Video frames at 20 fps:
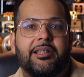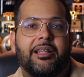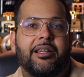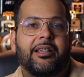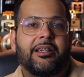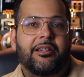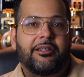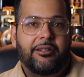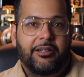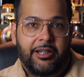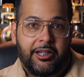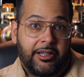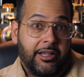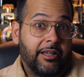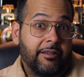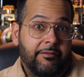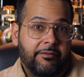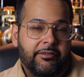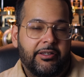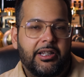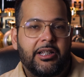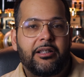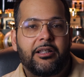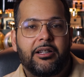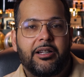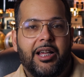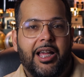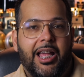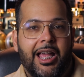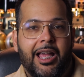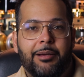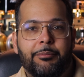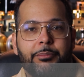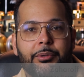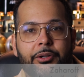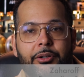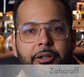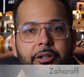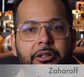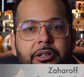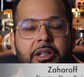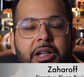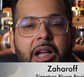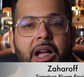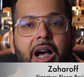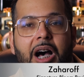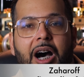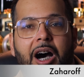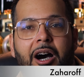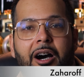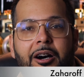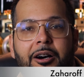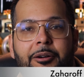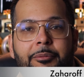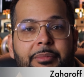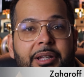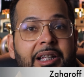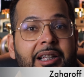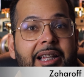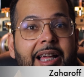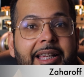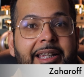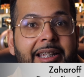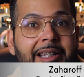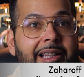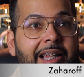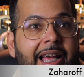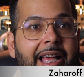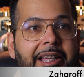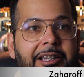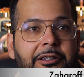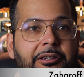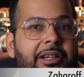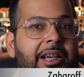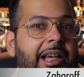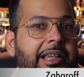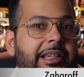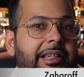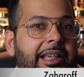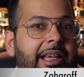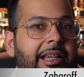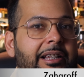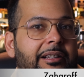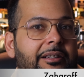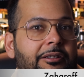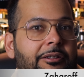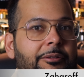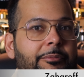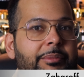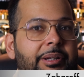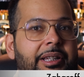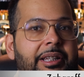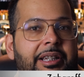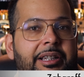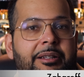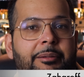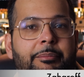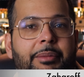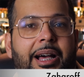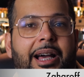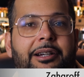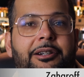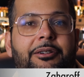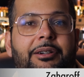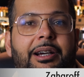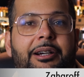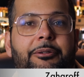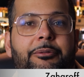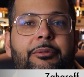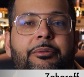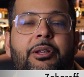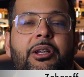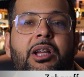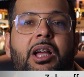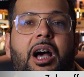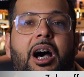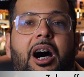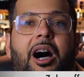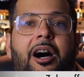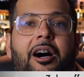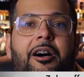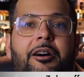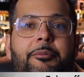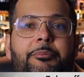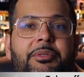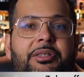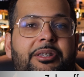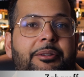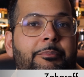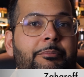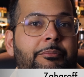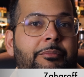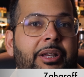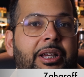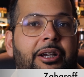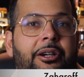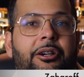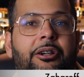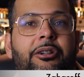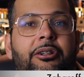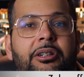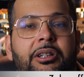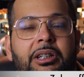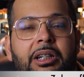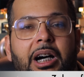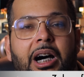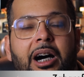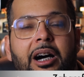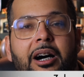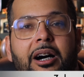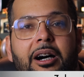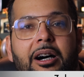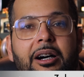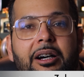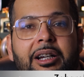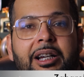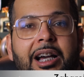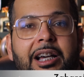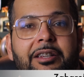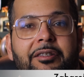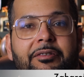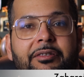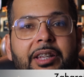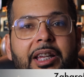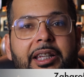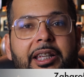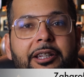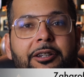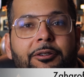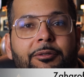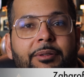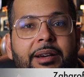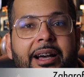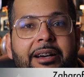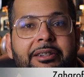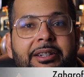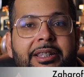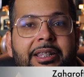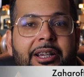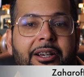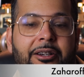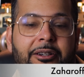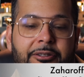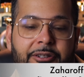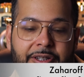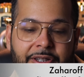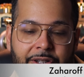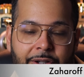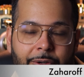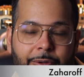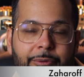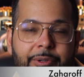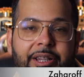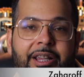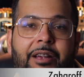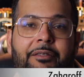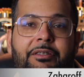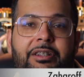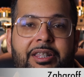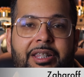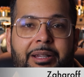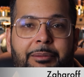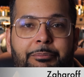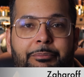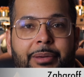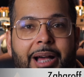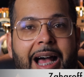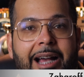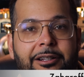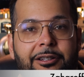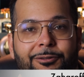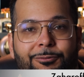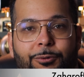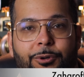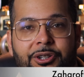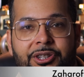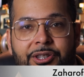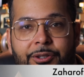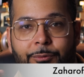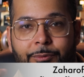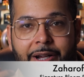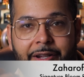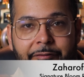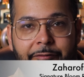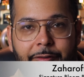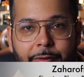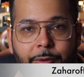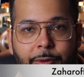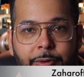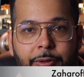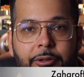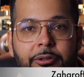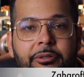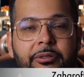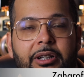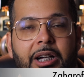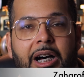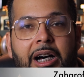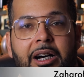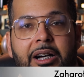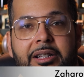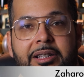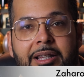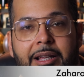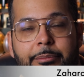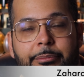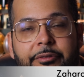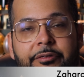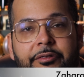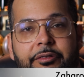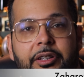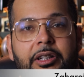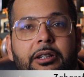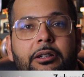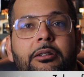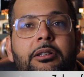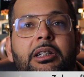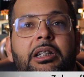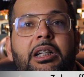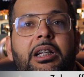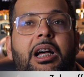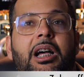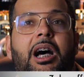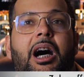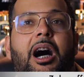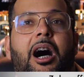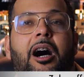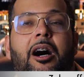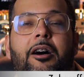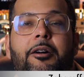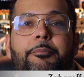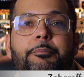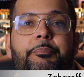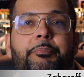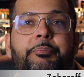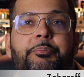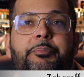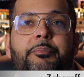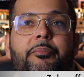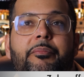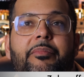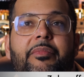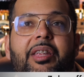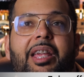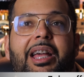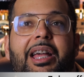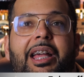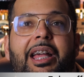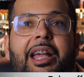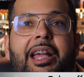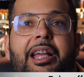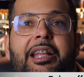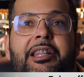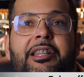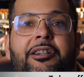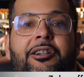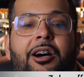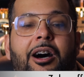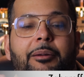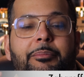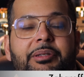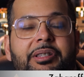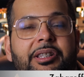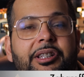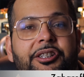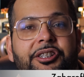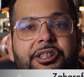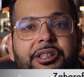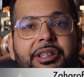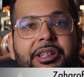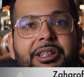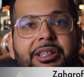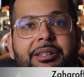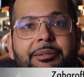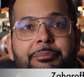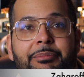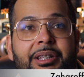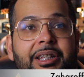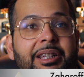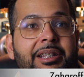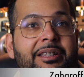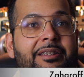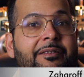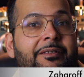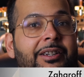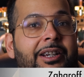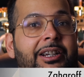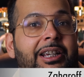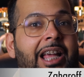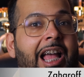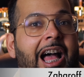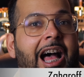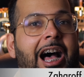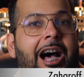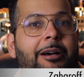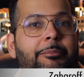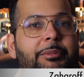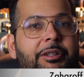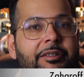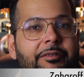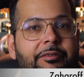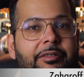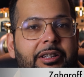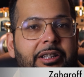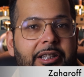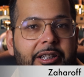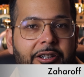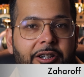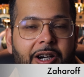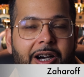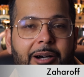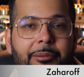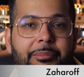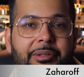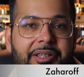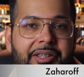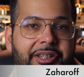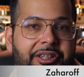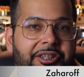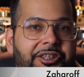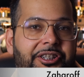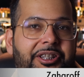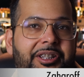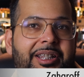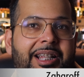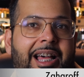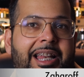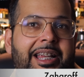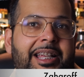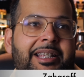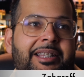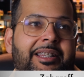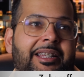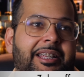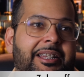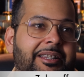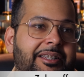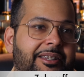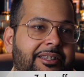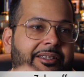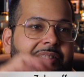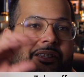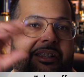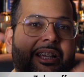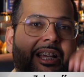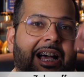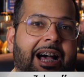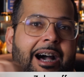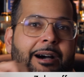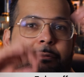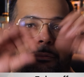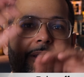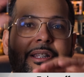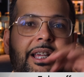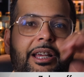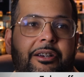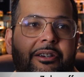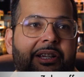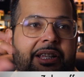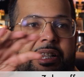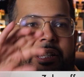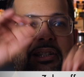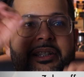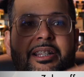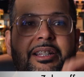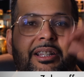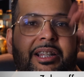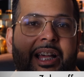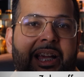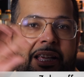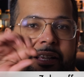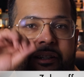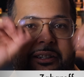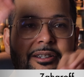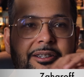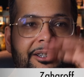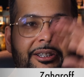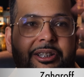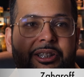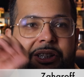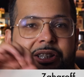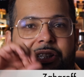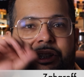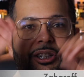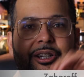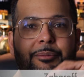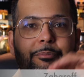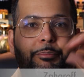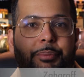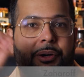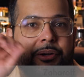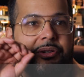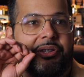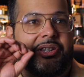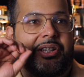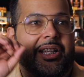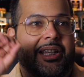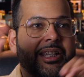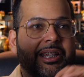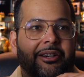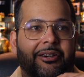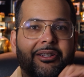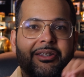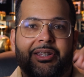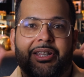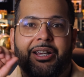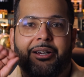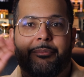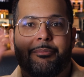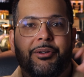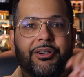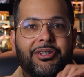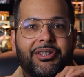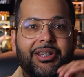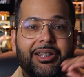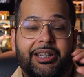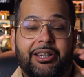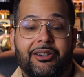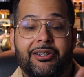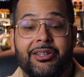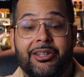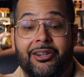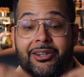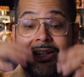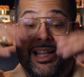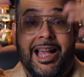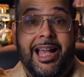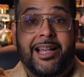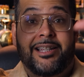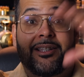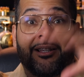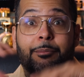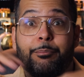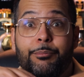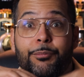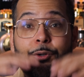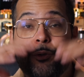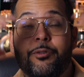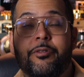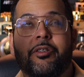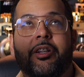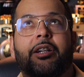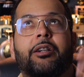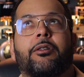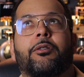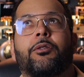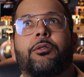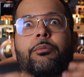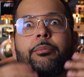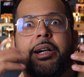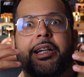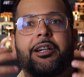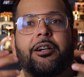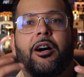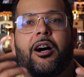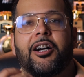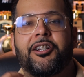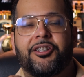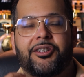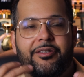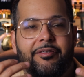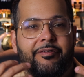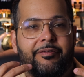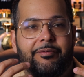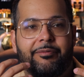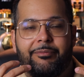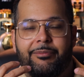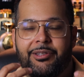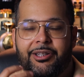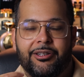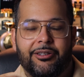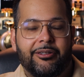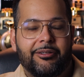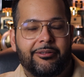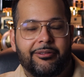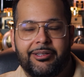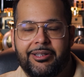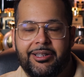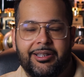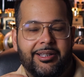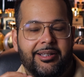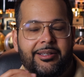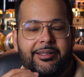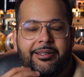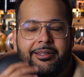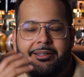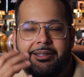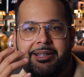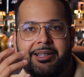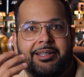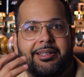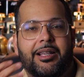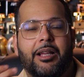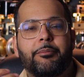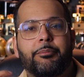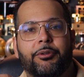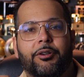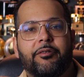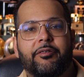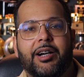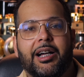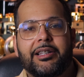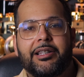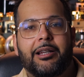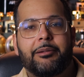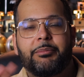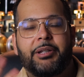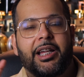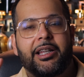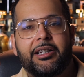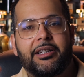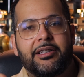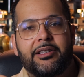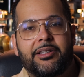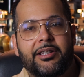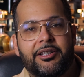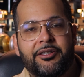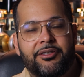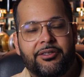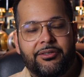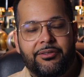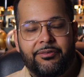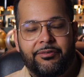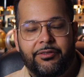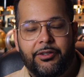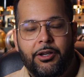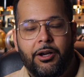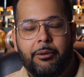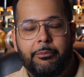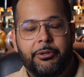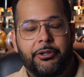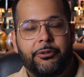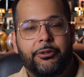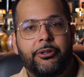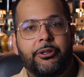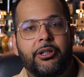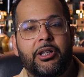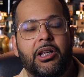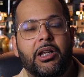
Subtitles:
like again vanilla, amber, ylang ylang. You kind of get a little bit in the background, some myrrh kind of kicking around in there, toning everything back towards the white floral type of feel. The composition to me is a very happy feeling composition that isn't out there. It isn't like bursting here and there, bursting here and there. And as I'm moving, oh my gosh, the scent profile that I'm getting is phenomenal.